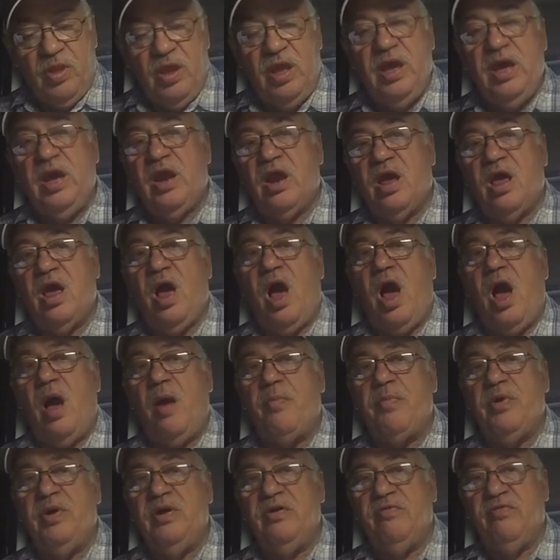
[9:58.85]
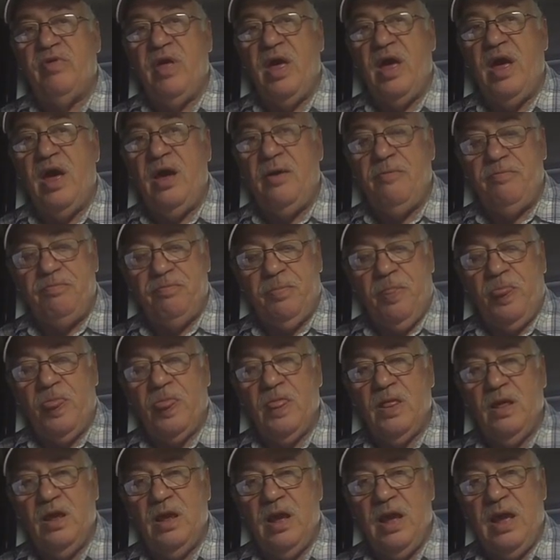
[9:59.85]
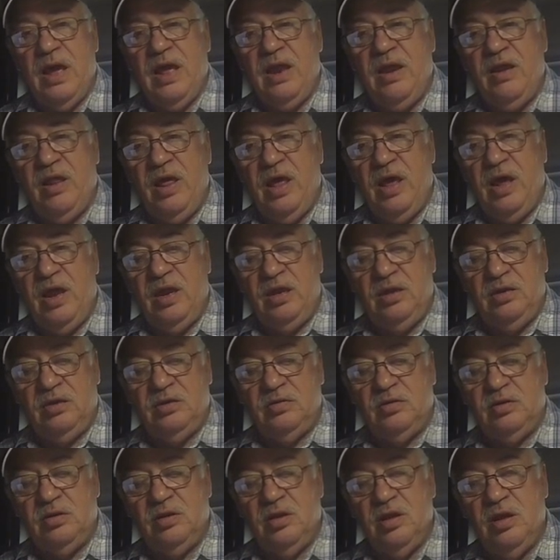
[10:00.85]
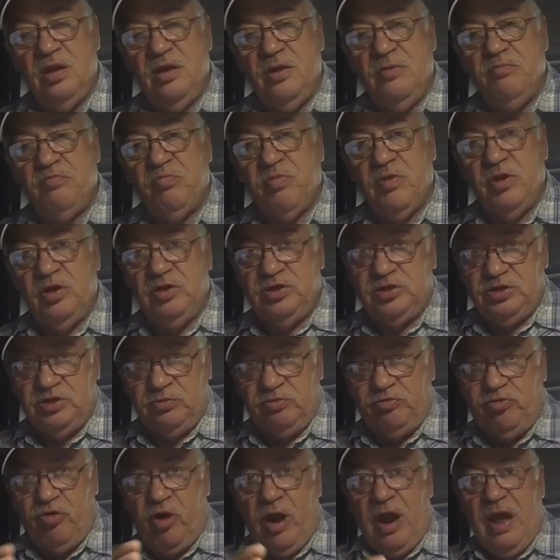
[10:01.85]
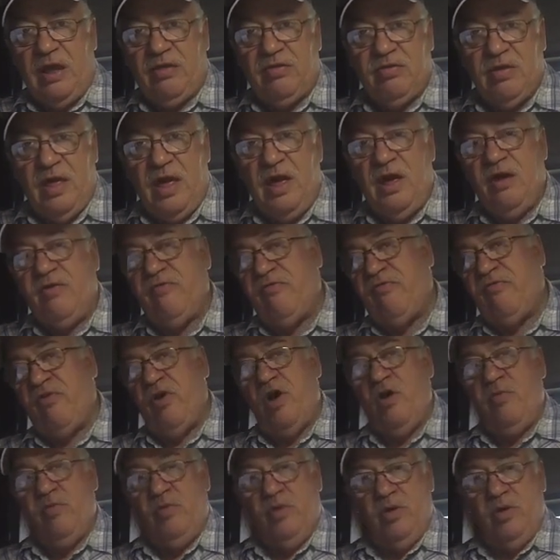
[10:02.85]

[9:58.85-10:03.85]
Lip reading: Get a copy of that and then subtract that from